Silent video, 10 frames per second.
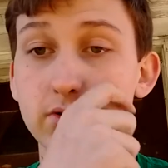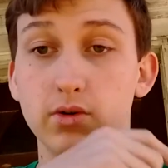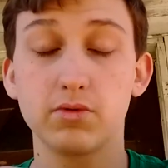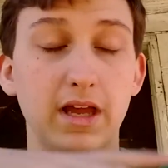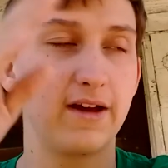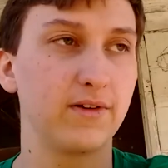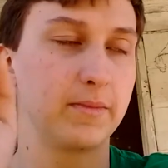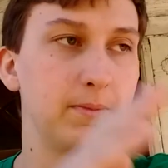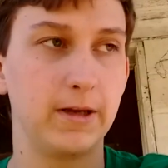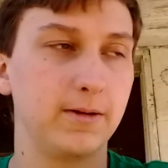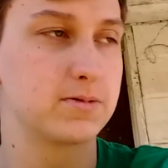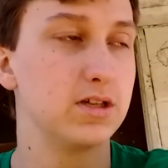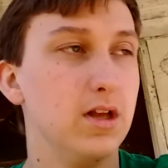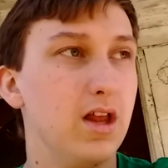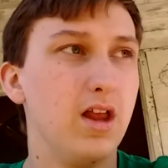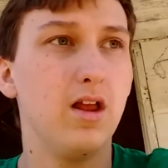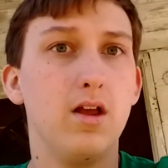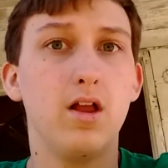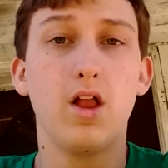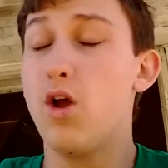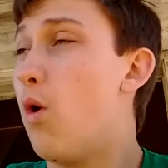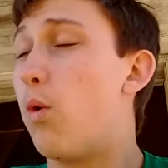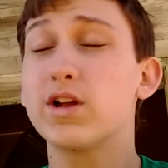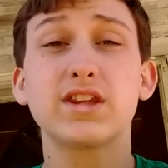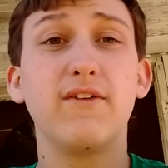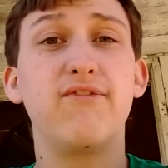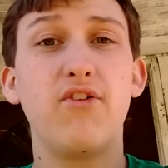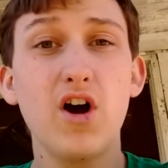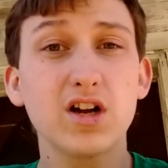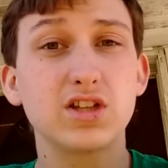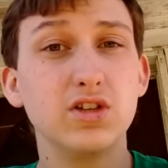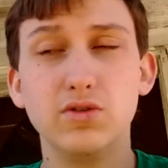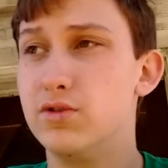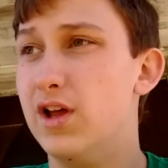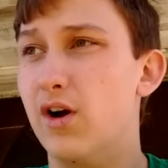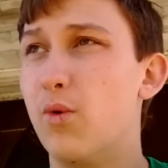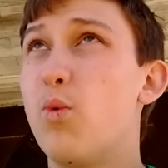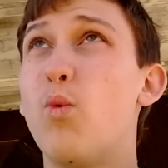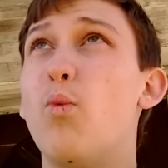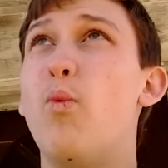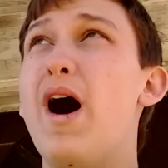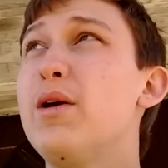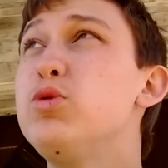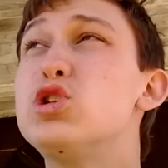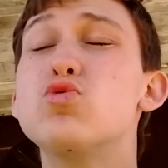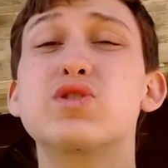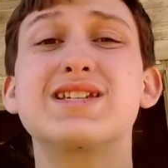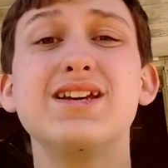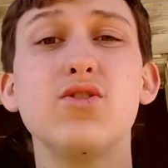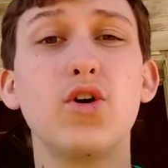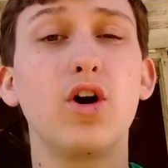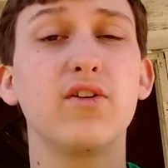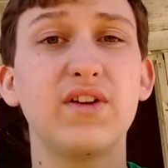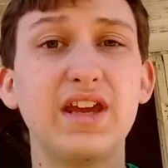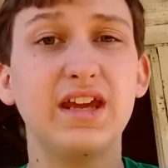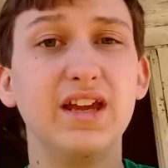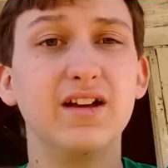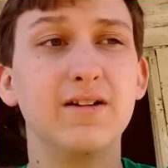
Don't laugh at me, peeps. What the fuck, dude, though? Why would you steal an RV?